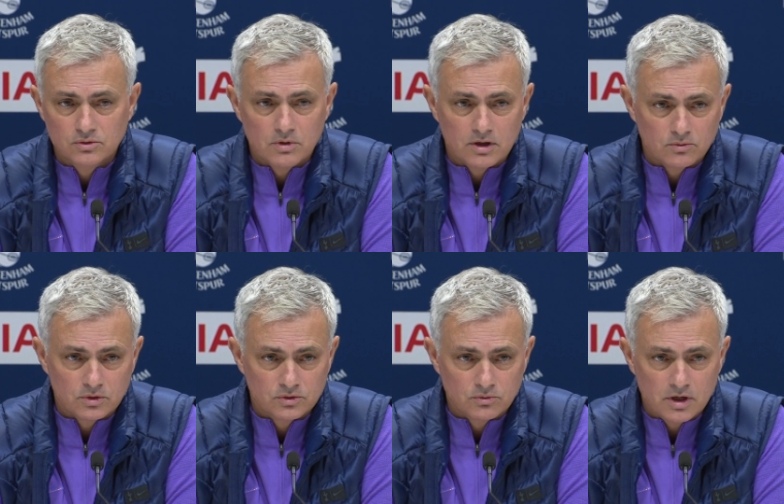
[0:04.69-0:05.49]
You are
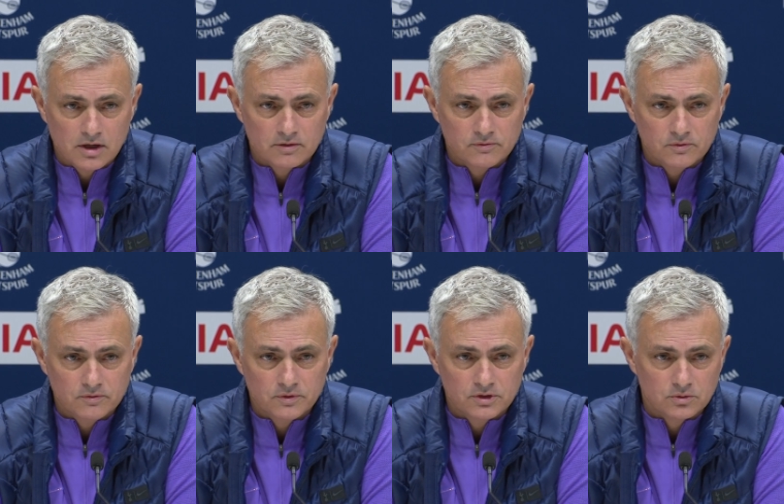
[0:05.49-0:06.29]
what you are
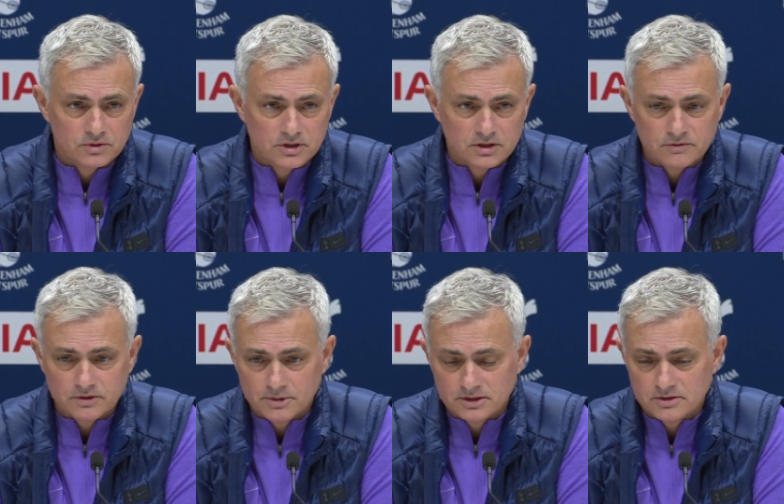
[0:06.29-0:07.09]
for the good things, for
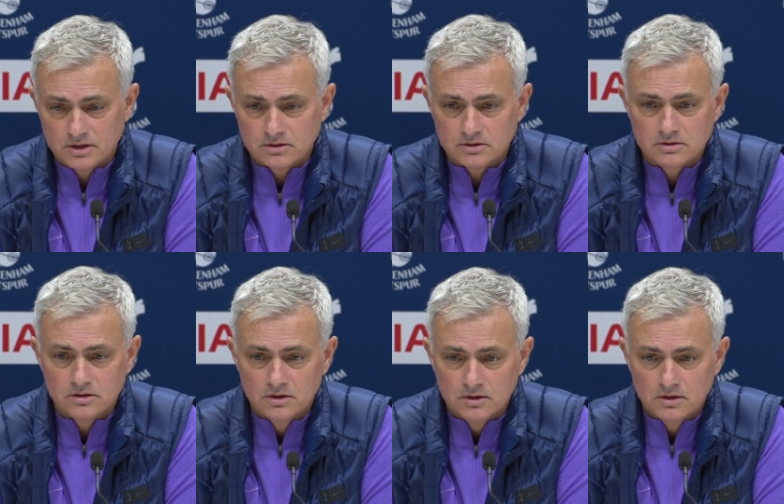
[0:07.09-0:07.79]
the bad things.